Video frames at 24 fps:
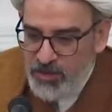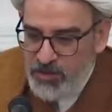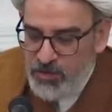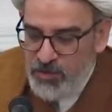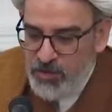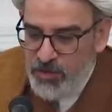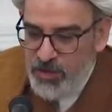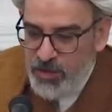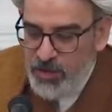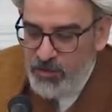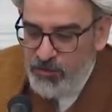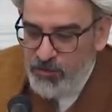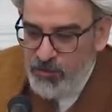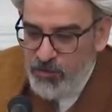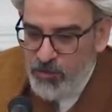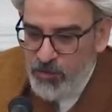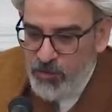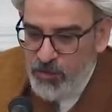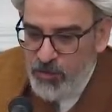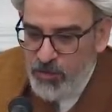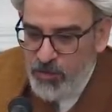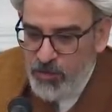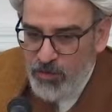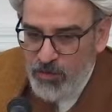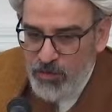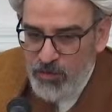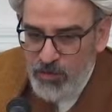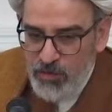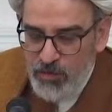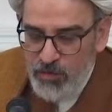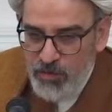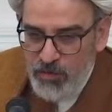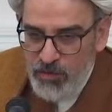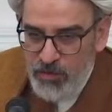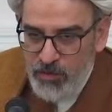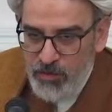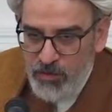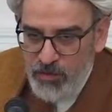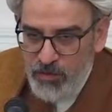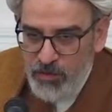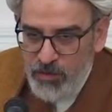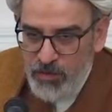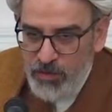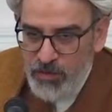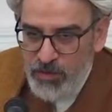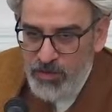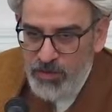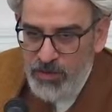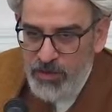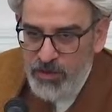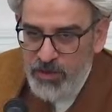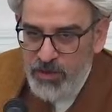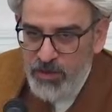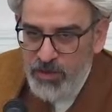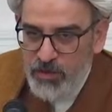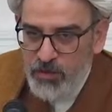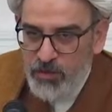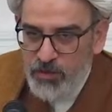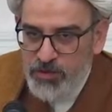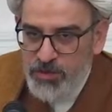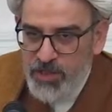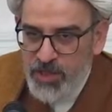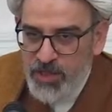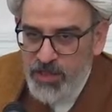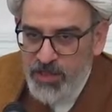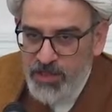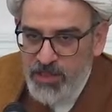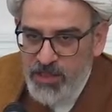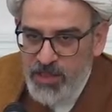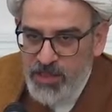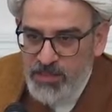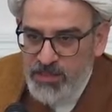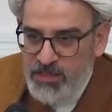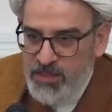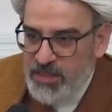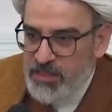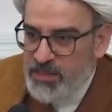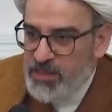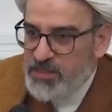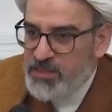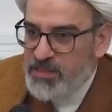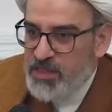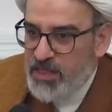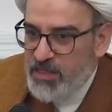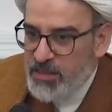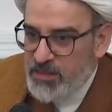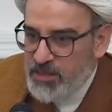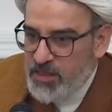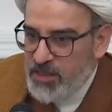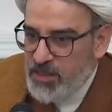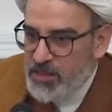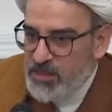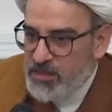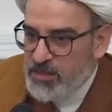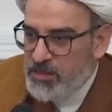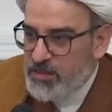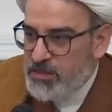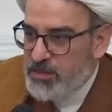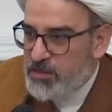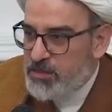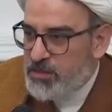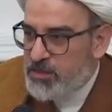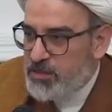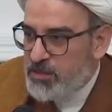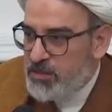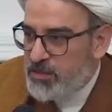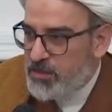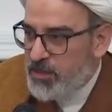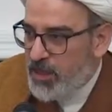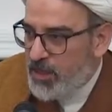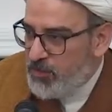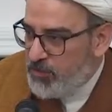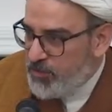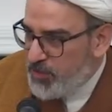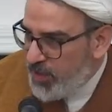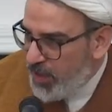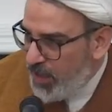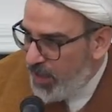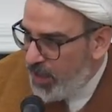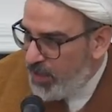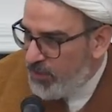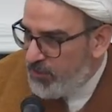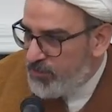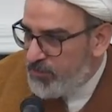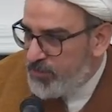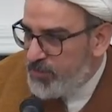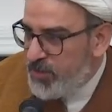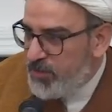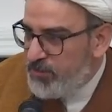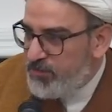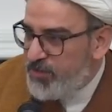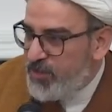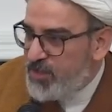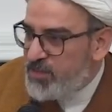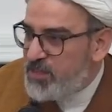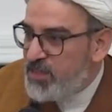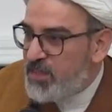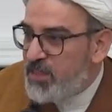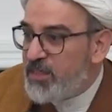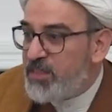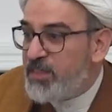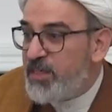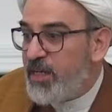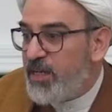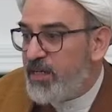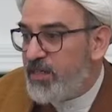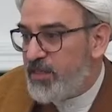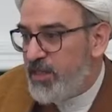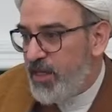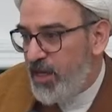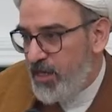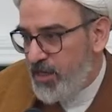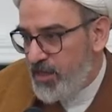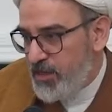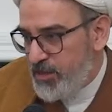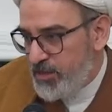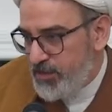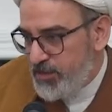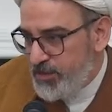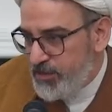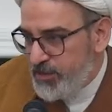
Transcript: So therefore, the Husainiyas and the centers that we have, they facilitate that.